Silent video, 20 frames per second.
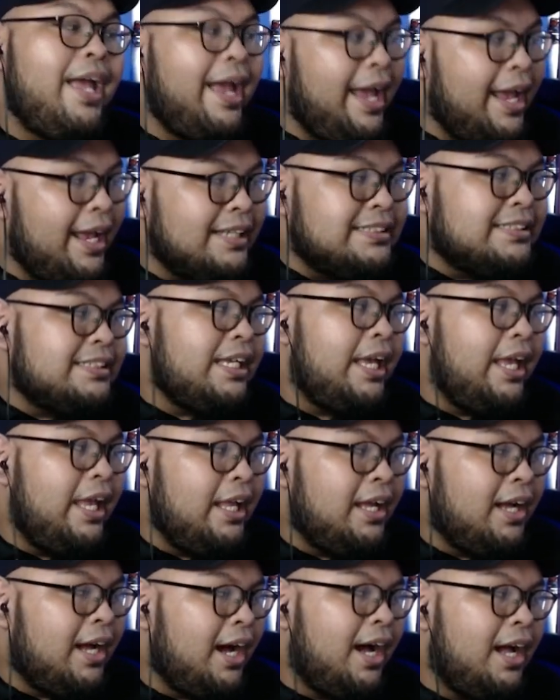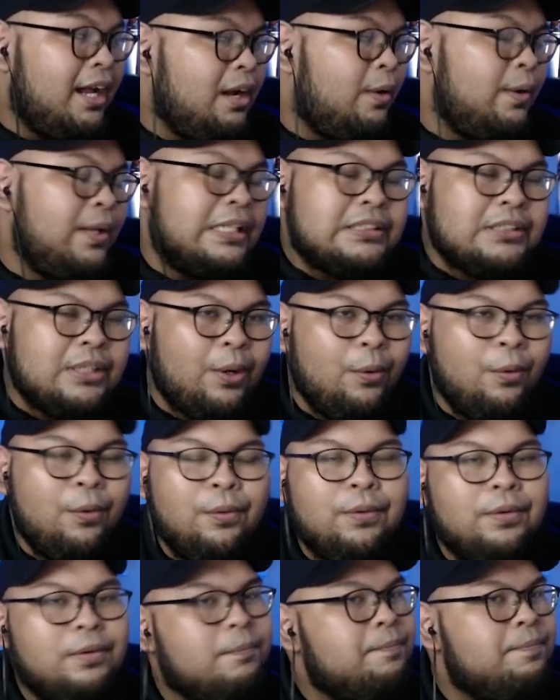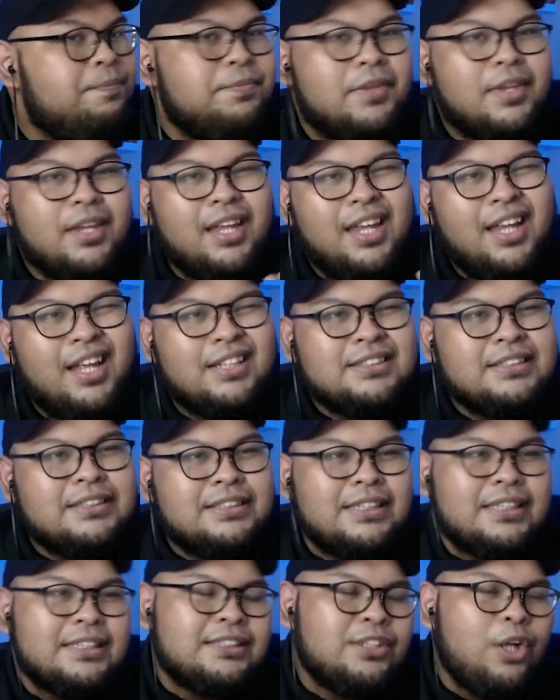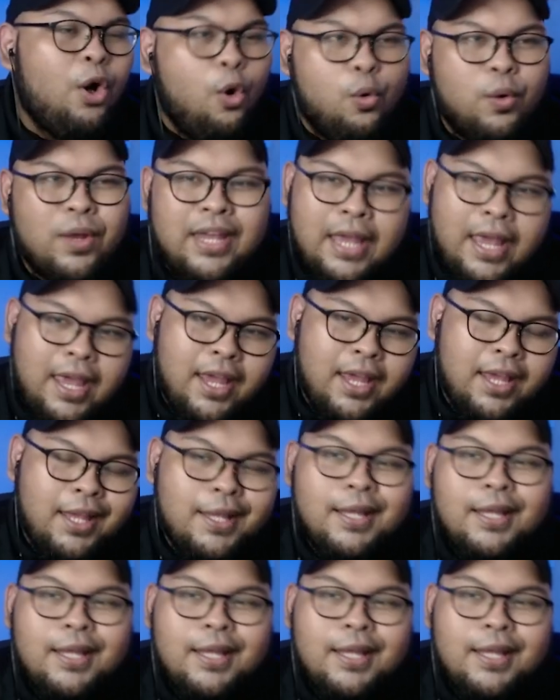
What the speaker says: as a card on its own, it's just okay.